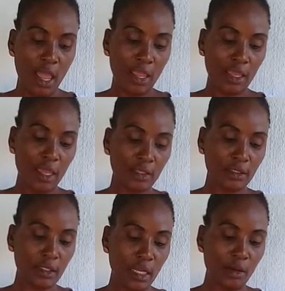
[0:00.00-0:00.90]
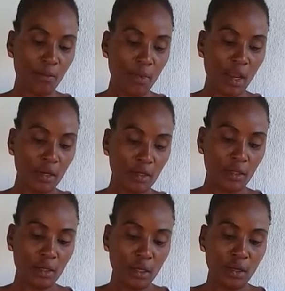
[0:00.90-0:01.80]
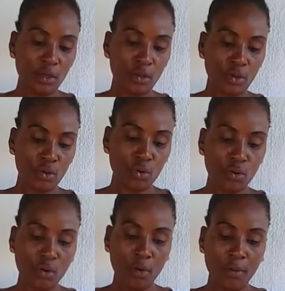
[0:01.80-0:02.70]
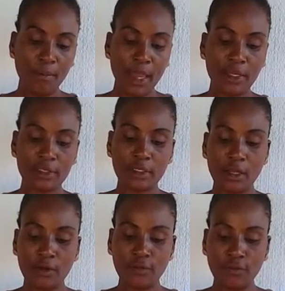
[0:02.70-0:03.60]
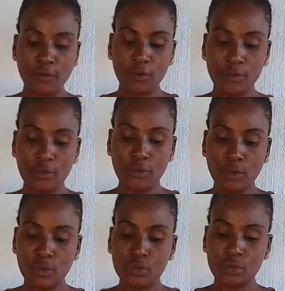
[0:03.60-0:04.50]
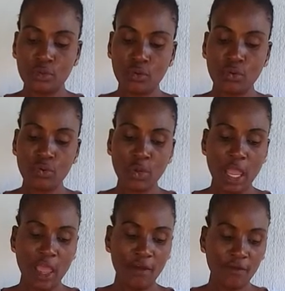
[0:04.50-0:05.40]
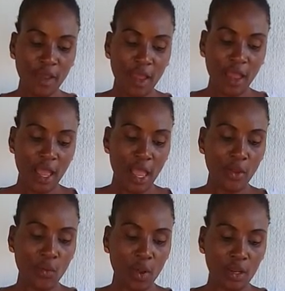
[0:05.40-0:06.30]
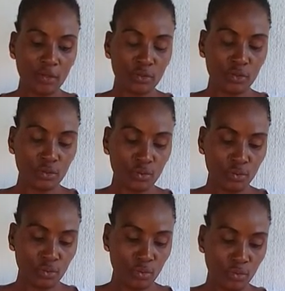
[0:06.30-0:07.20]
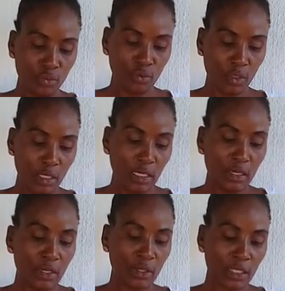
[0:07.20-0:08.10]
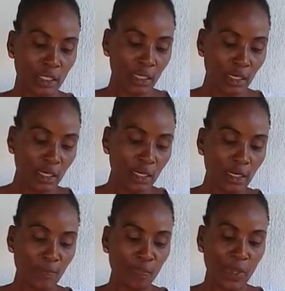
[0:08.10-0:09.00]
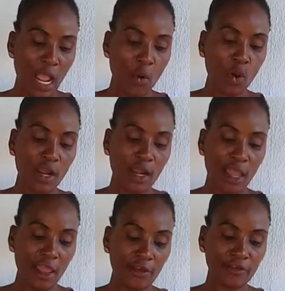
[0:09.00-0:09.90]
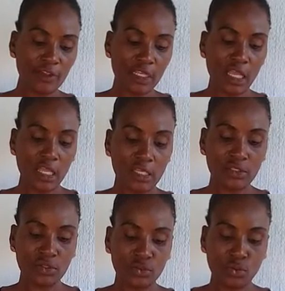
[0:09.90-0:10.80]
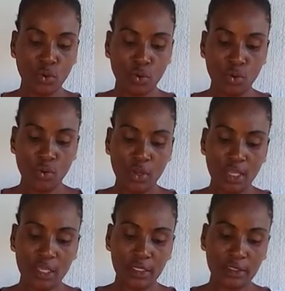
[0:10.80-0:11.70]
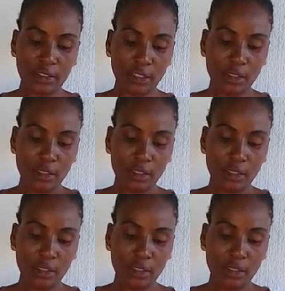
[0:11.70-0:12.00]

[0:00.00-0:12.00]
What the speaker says: I can send money through my cell phone to whoever I want to. Really, our lives is so easy